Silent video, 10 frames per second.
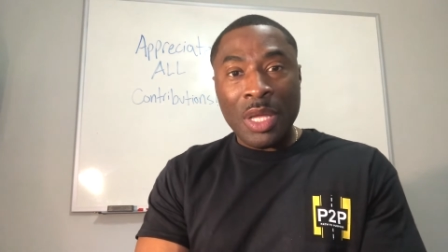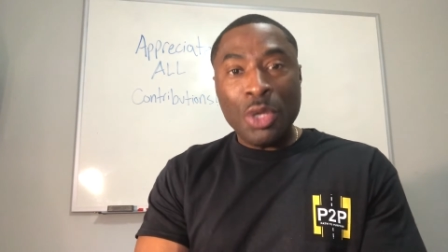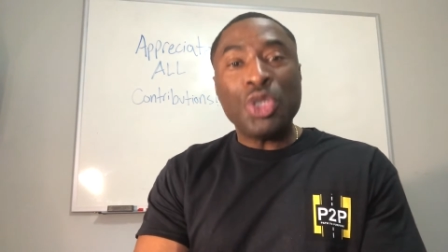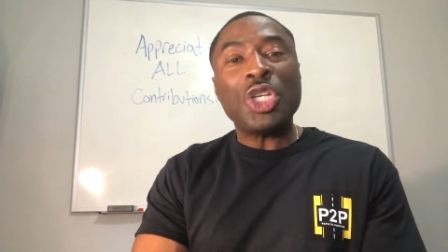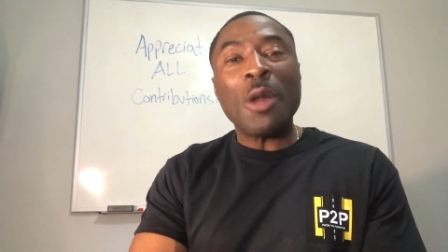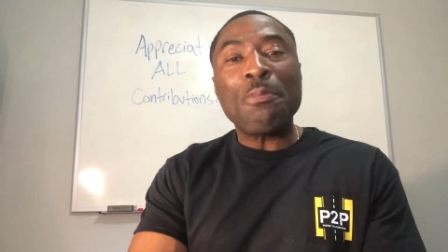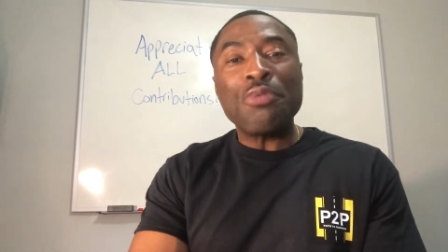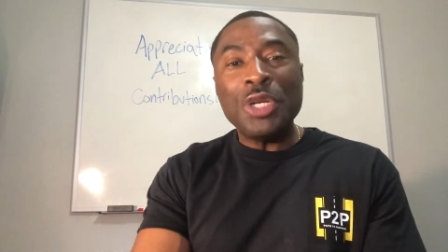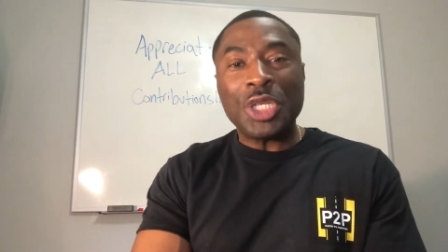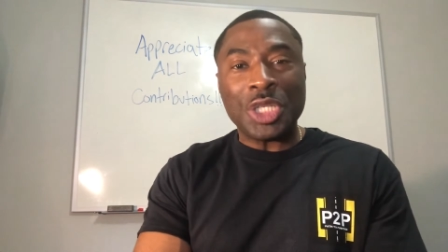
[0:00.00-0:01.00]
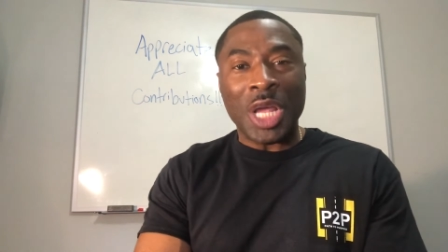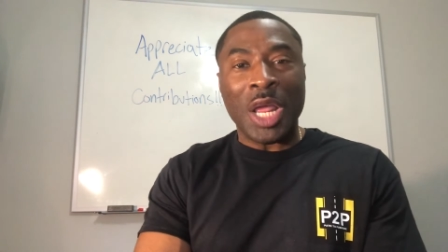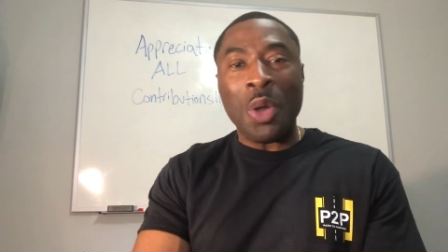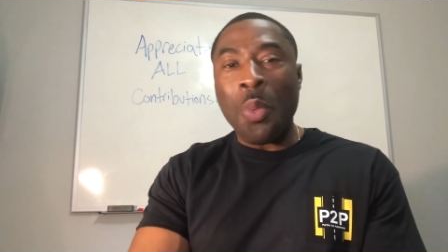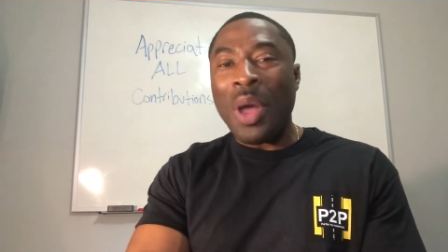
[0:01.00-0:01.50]
you should
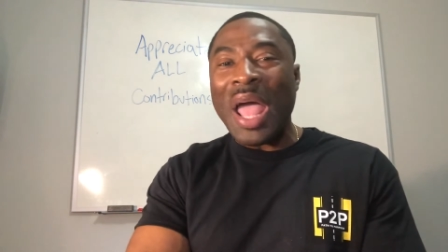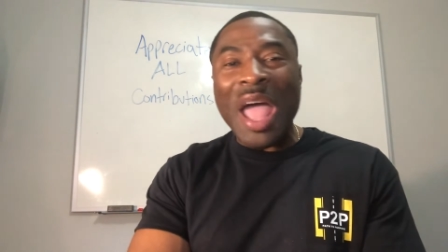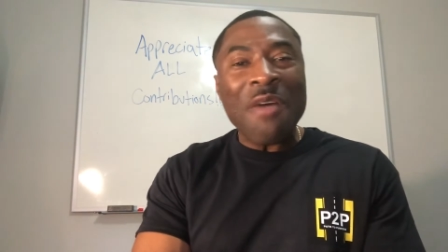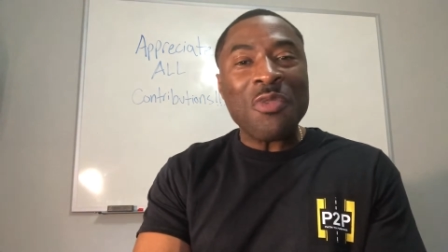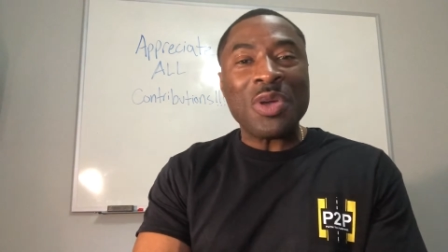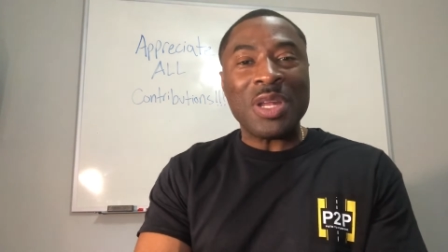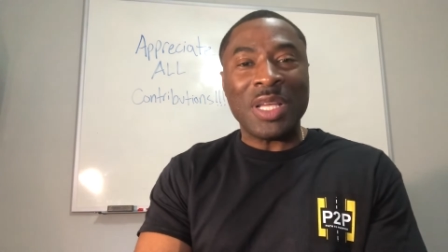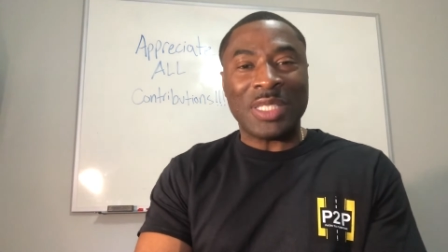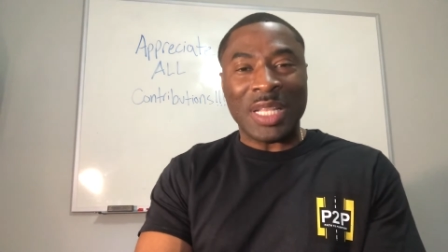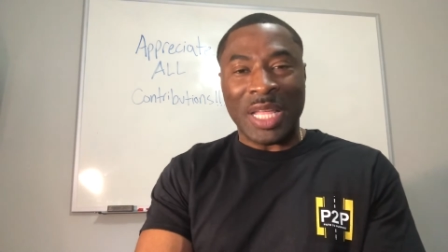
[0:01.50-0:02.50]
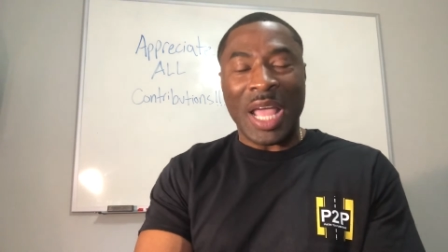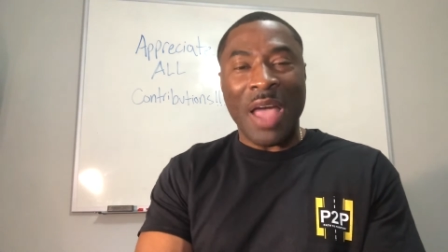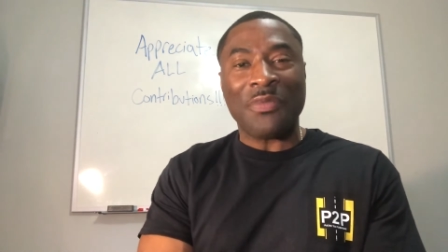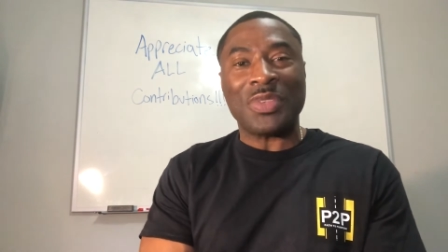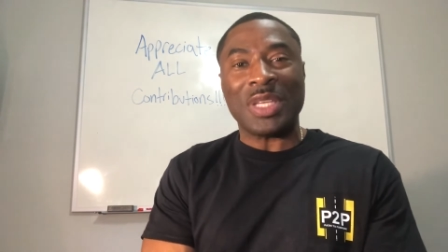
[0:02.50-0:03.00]
appreciate whatever it is that they
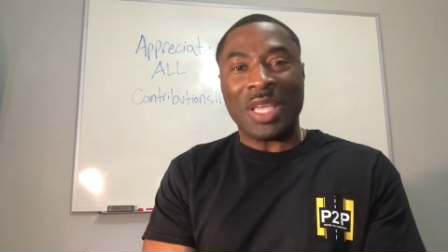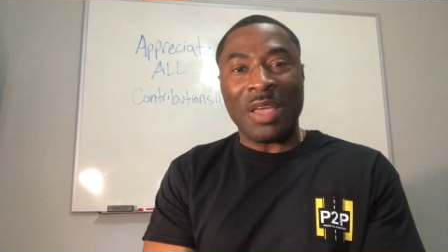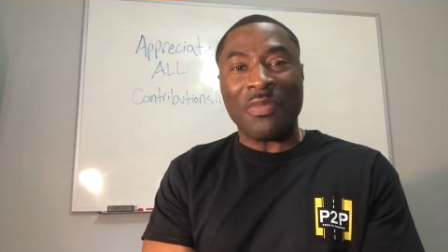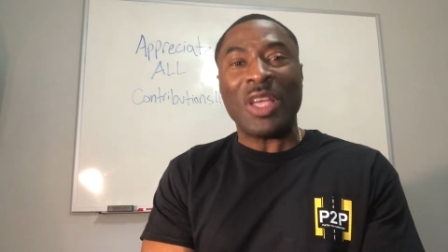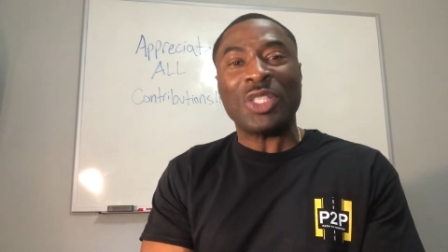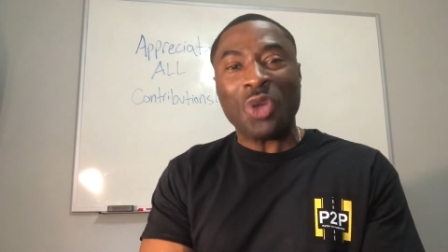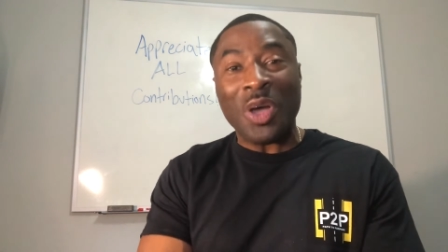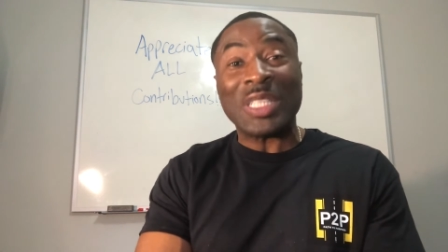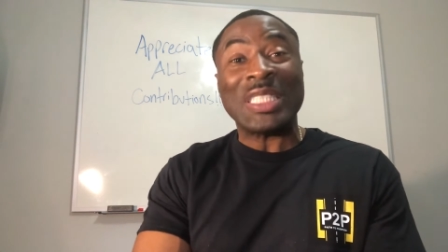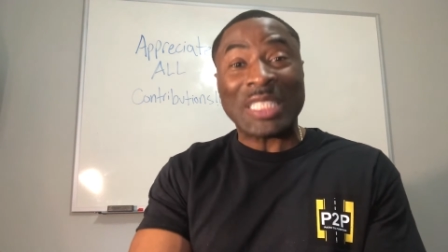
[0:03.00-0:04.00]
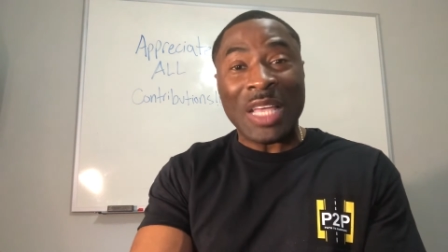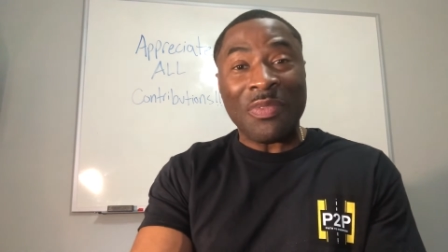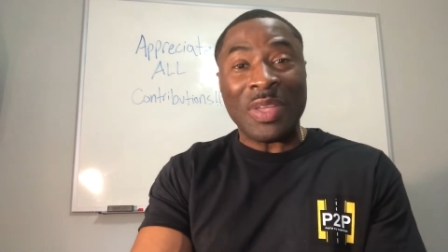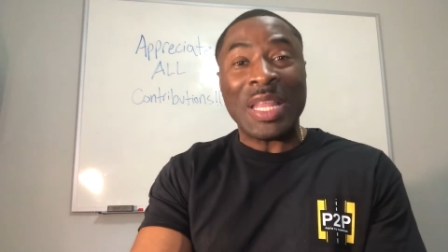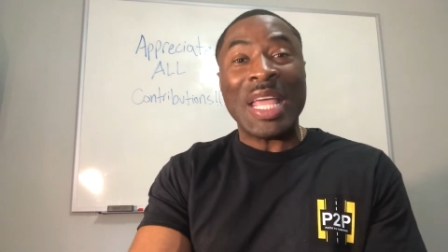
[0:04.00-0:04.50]
have to give as long as it's
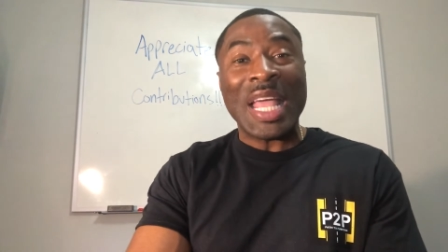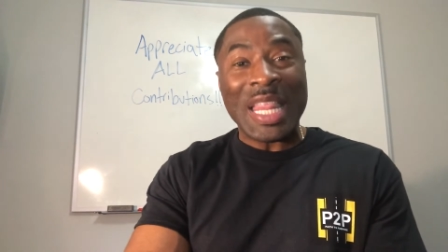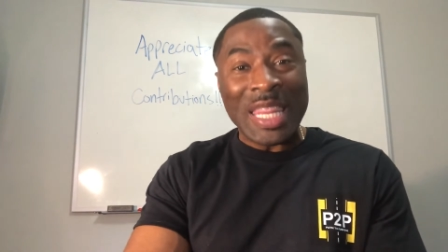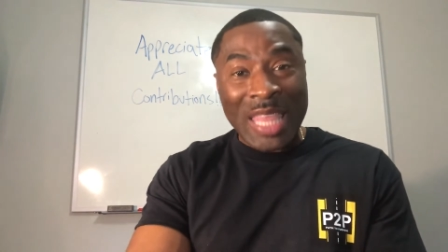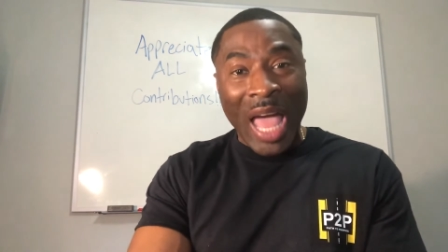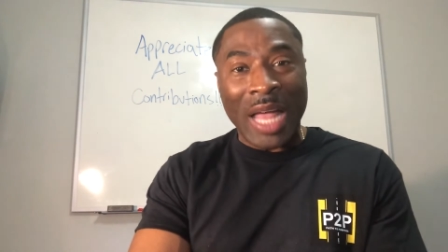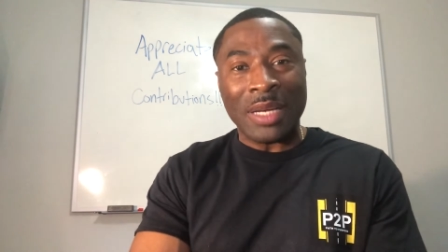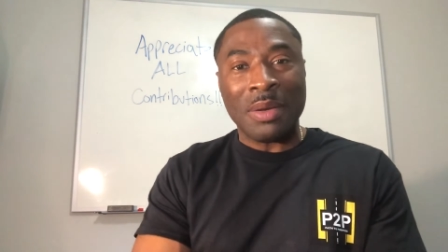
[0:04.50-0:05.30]
given in that